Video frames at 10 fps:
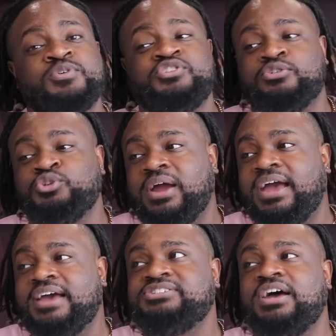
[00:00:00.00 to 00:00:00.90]
so
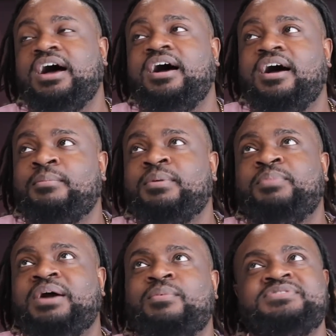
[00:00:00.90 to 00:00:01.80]
trash.
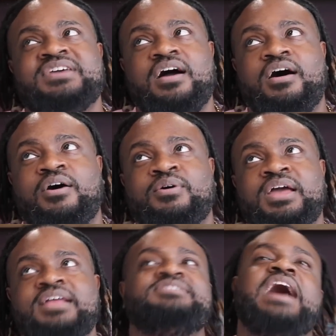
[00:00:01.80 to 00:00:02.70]
But what was it called?
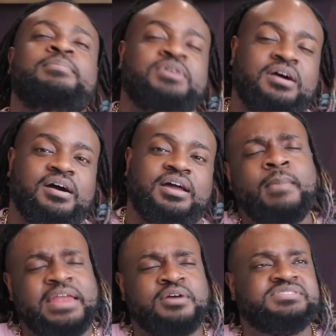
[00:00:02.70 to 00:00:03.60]
Top Gun. I'm
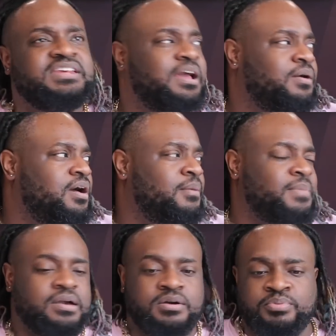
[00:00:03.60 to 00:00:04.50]
about to go see that.
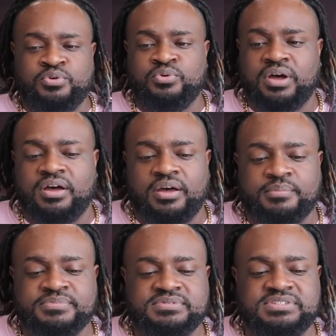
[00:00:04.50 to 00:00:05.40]
My good
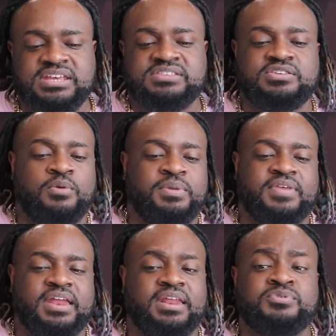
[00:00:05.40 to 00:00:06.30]
boo, T told me
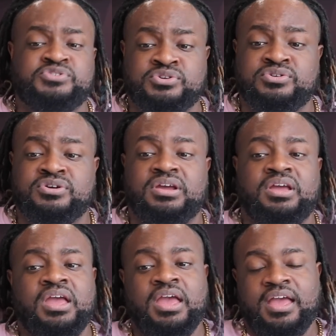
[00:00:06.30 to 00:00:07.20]
that it was
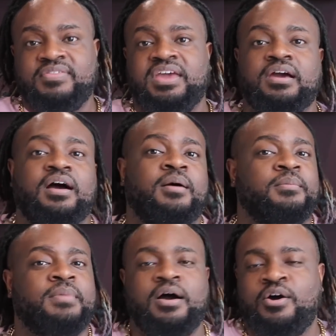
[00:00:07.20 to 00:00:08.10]
good. Then
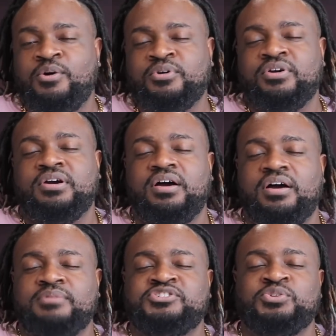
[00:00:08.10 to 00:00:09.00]
my homegirl,
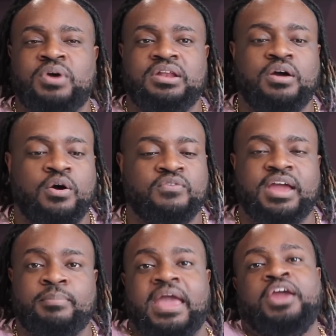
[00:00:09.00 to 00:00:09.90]
Sharonda over
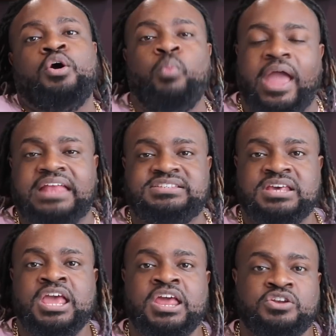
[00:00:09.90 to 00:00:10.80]
at Pay Your Weight,
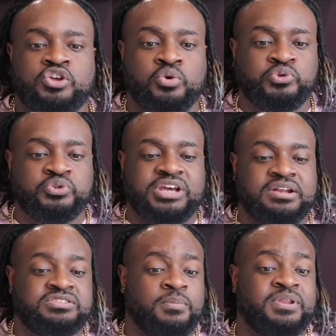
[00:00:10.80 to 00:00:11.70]
the YouTube
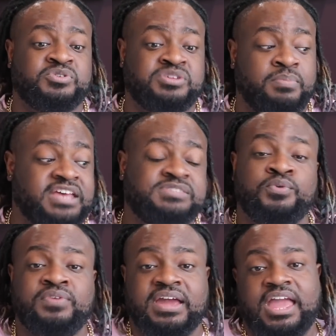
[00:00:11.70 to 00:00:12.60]
channel, told me it was the best
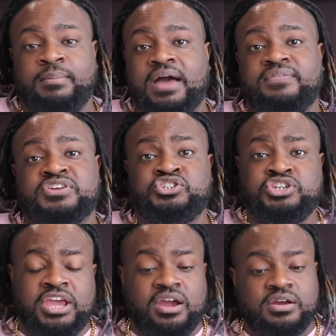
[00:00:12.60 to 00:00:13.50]
movie that came out this
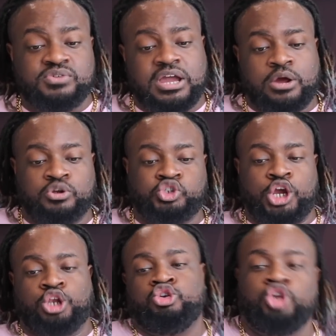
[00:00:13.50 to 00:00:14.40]
year. So I gotta go
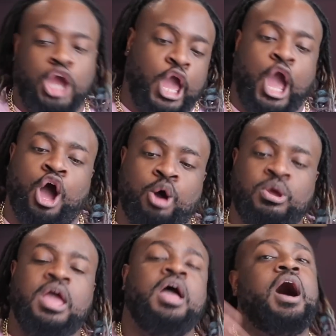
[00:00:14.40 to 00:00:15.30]
check that out.
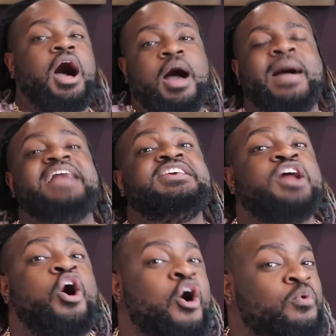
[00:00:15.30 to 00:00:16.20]
I did a
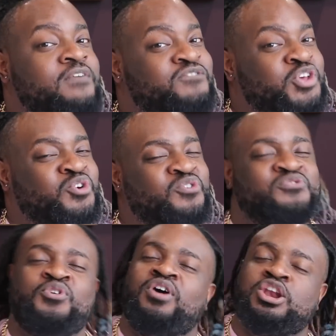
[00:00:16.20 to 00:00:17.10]
whole review
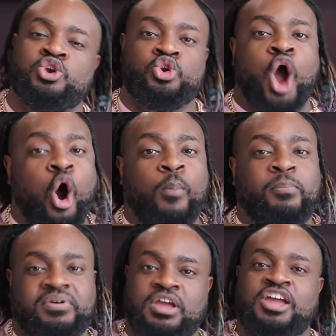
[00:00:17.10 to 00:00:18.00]
for
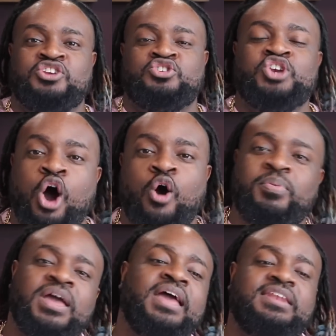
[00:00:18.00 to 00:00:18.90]

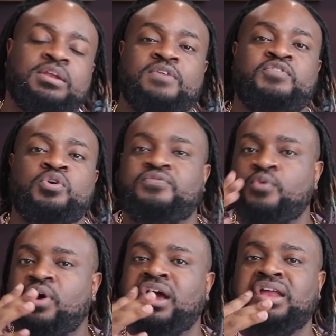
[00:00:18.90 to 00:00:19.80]
Nope. Did a review
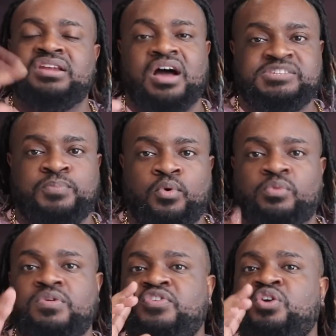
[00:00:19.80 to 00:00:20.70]
for it, non-spoiler
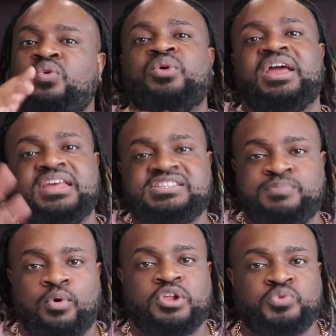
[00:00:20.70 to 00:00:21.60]
review, and then
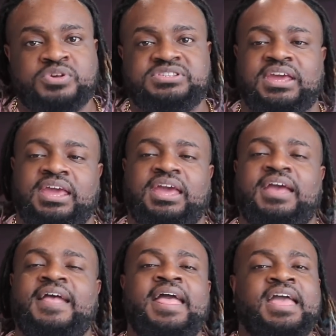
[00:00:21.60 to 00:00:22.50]
spoiler towards the
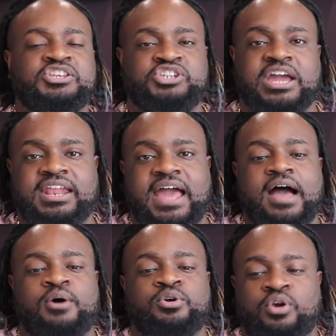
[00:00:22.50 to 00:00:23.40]
end. Check it
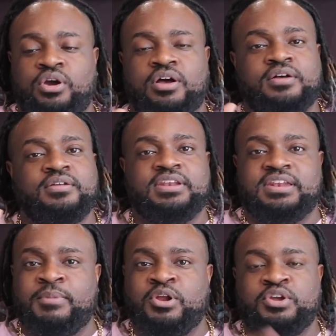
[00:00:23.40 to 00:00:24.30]
out, girl.
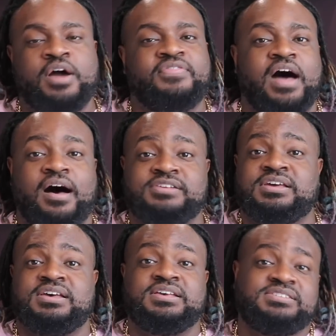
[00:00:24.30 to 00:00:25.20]
Let me know your thoughts,
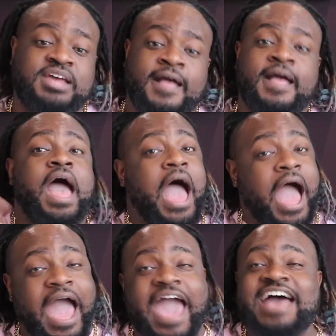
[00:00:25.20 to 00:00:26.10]
because
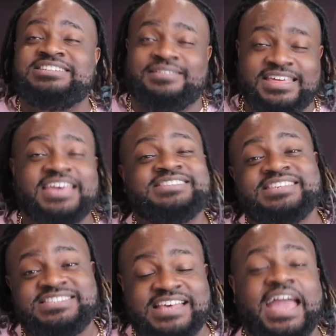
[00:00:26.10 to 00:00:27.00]
I had some things
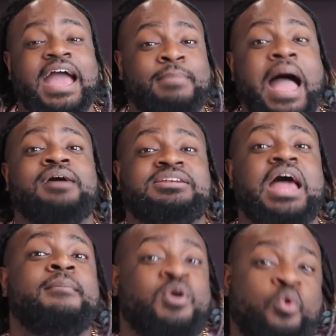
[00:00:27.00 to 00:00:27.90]
to say about
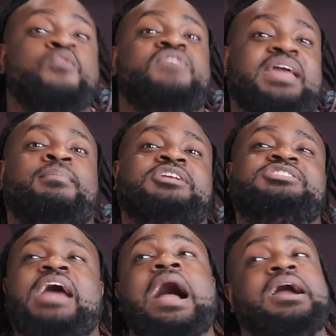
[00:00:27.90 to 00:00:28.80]
the movie, but
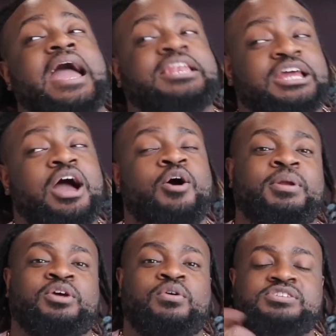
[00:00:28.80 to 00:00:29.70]
y'all got to go. But
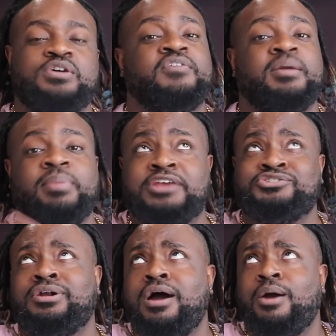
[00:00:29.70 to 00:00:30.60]
the girls over at
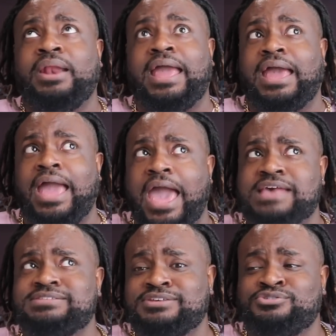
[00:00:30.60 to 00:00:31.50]
Patreon already had
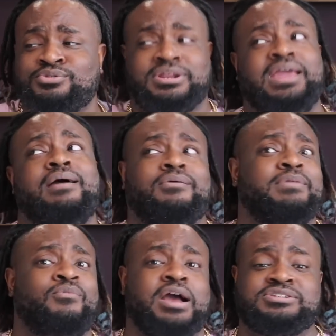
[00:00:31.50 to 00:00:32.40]
access to it. They already
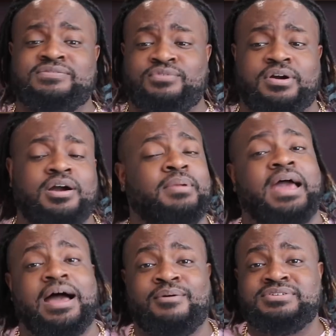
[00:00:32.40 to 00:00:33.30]
been watching it for a couple of
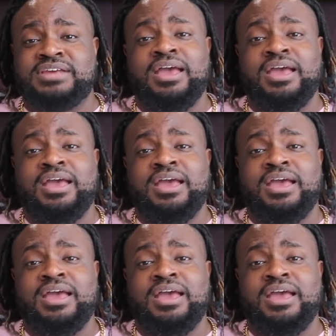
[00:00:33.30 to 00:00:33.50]
hours.